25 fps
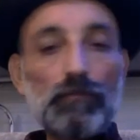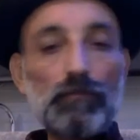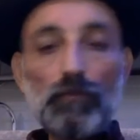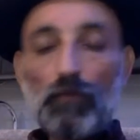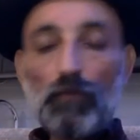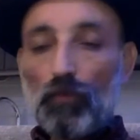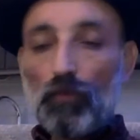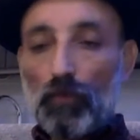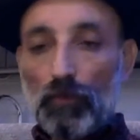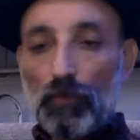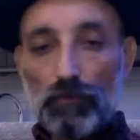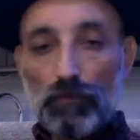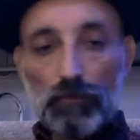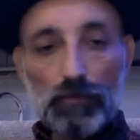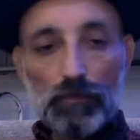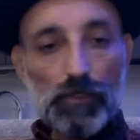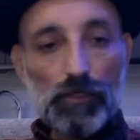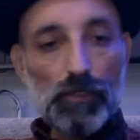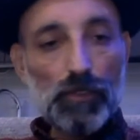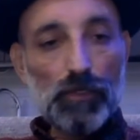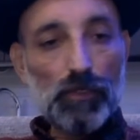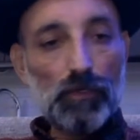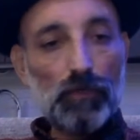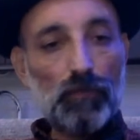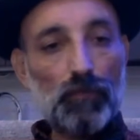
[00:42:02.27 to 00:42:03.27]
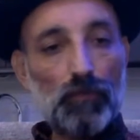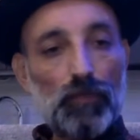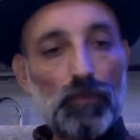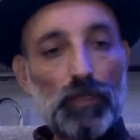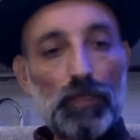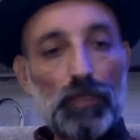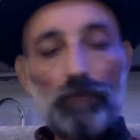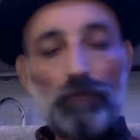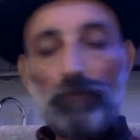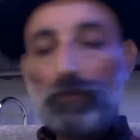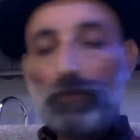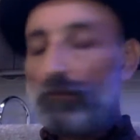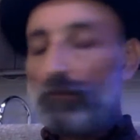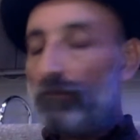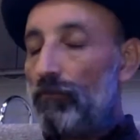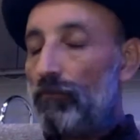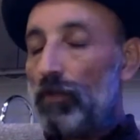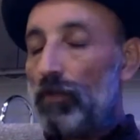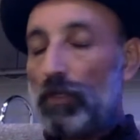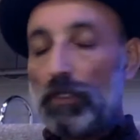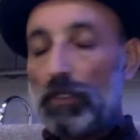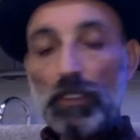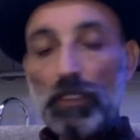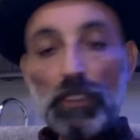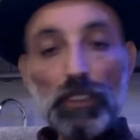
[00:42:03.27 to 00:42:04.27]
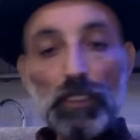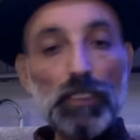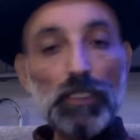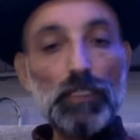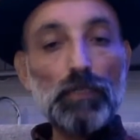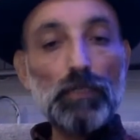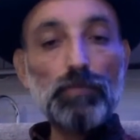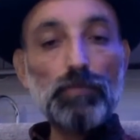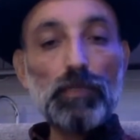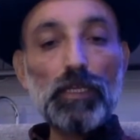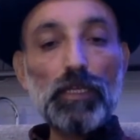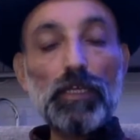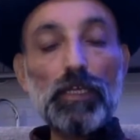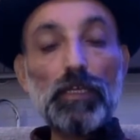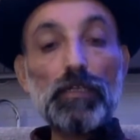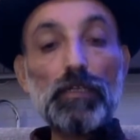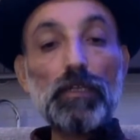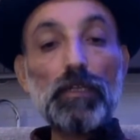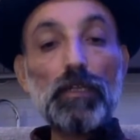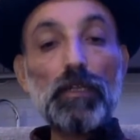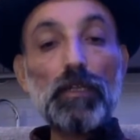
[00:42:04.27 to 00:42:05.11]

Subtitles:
we are killing the planet and